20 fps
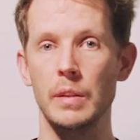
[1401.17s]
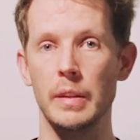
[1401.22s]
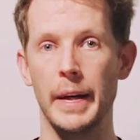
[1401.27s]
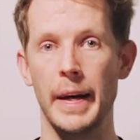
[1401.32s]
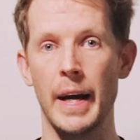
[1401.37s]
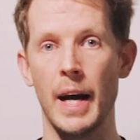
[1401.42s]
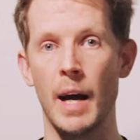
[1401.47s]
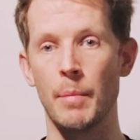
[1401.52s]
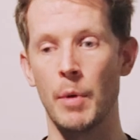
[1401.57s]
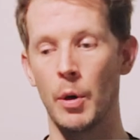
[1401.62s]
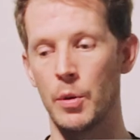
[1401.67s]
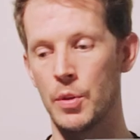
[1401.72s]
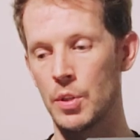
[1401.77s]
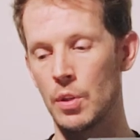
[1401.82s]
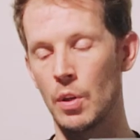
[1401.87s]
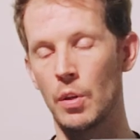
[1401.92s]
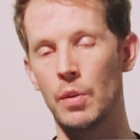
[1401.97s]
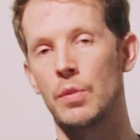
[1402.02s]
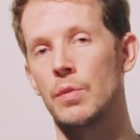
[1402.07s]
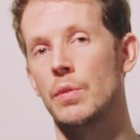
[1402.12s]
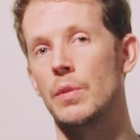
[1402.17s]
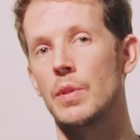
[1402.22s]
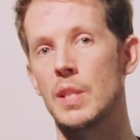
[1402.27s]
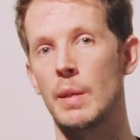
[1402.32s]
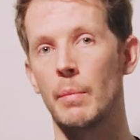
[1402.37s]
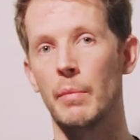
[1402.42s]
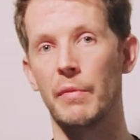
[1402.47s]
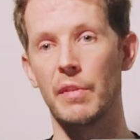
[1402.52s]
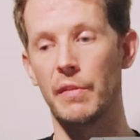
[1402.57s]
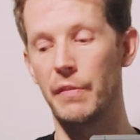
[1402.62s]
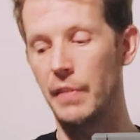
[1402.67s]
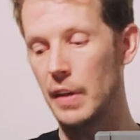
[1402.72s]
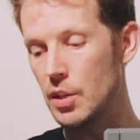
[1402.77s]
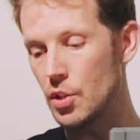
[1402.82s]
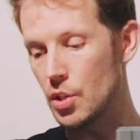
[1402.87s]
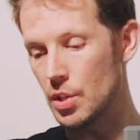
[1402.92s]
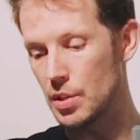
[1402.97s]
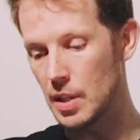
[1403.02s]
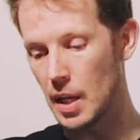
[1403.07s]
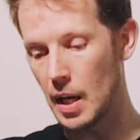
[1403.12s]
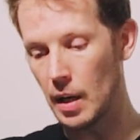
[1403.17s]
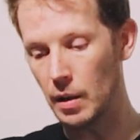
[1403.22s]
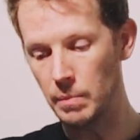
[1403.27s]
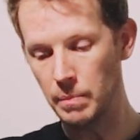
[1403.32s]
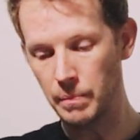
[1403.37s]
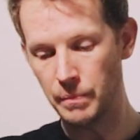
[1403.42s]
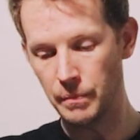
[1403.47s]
I'll just go through some of the features now.